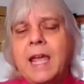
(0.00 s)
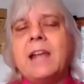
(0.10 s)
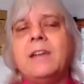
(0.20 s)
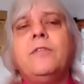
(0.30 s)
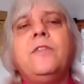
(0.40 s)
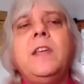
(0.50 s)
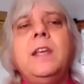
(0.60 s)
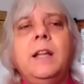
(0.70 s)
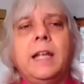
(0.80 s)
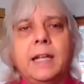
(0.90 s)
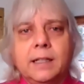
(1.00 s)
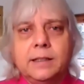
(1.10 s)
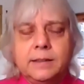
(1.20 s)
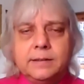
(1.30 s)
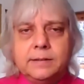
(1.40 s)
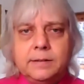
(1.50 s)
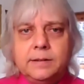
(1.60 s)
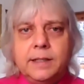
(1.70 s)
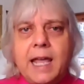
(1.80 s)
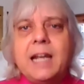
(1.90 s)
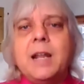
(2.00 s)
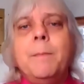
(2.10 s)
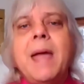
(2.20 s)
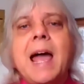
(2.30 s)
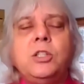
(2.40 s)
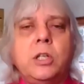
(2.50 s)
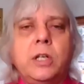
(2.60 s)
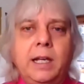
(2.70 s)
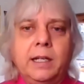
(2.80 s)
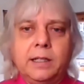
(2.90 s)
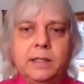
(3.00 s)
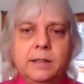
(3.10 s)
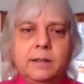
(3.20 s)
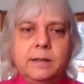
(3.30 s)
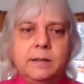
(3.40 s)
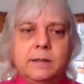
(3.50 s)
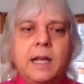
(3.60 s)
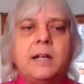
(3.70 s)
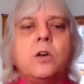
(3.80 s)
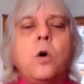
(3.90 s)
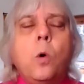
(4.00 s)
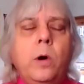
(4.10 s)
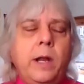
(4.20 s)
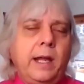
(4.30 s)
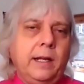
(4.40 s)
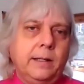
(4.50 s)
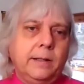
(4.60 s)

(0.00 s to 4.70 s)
and feeling and imagining and courting.